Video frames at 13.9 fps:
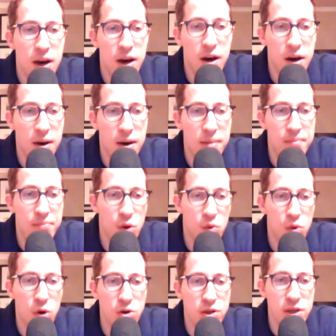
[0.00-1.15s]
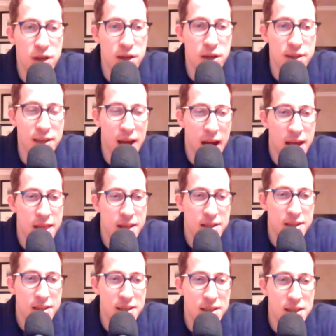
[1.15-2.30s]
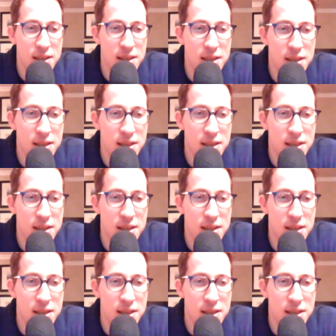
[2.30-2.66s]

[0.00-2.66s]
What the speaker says: Erosa is a guy that seems to